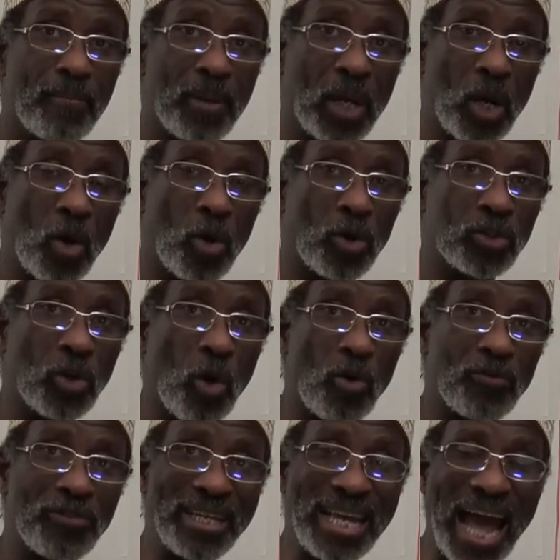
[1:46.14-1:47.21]
because
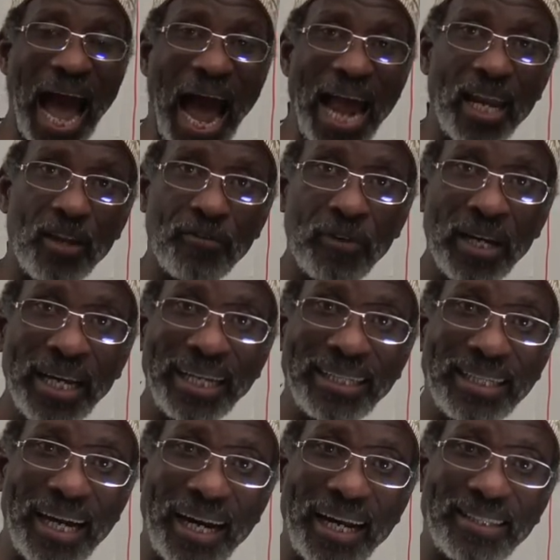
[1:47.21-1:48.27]
of the alif.
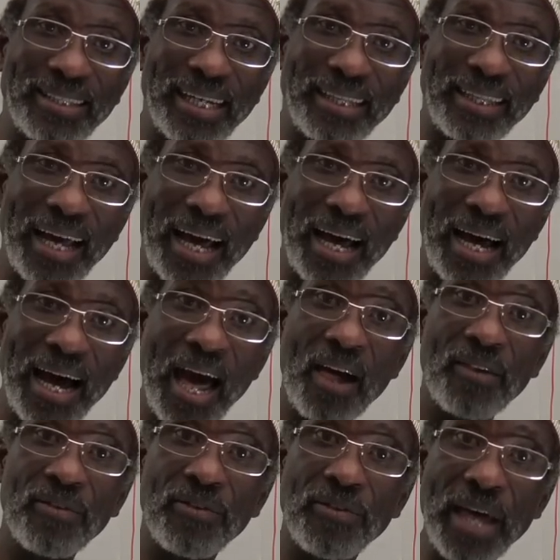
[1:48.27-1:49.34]
Darasata,
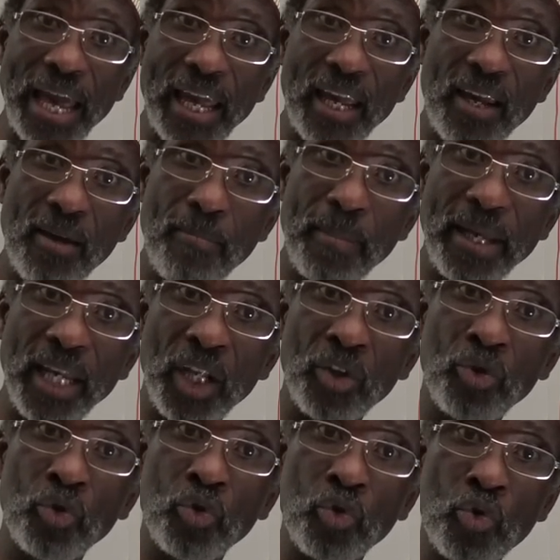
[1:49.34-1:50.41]
they,
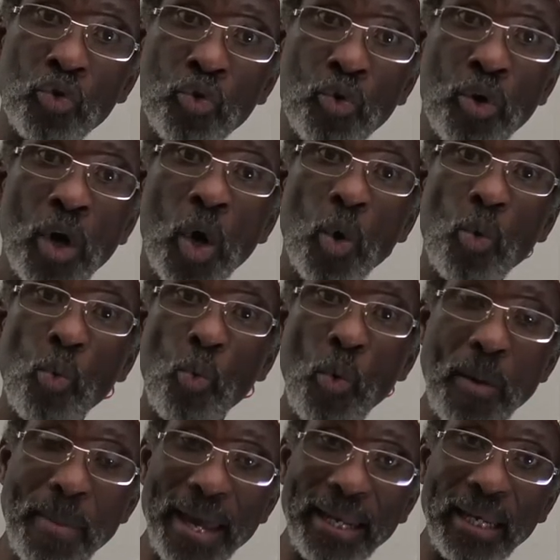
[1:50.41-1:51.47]
meaning two
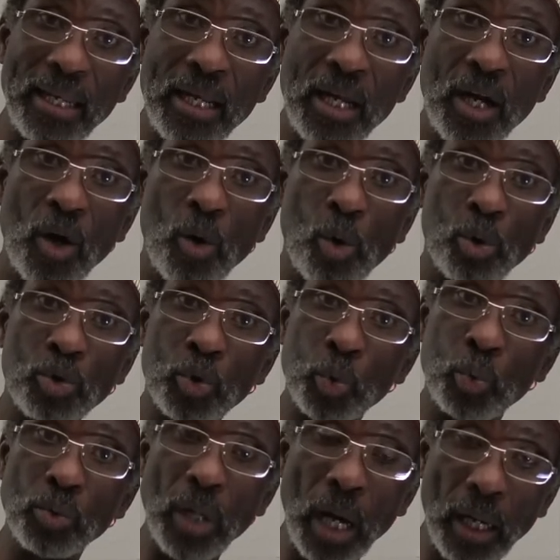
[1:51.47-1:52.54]
women or
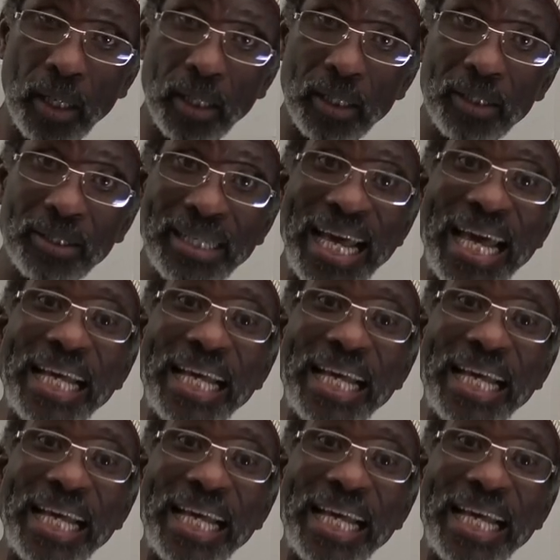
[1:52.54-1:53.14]
two girls,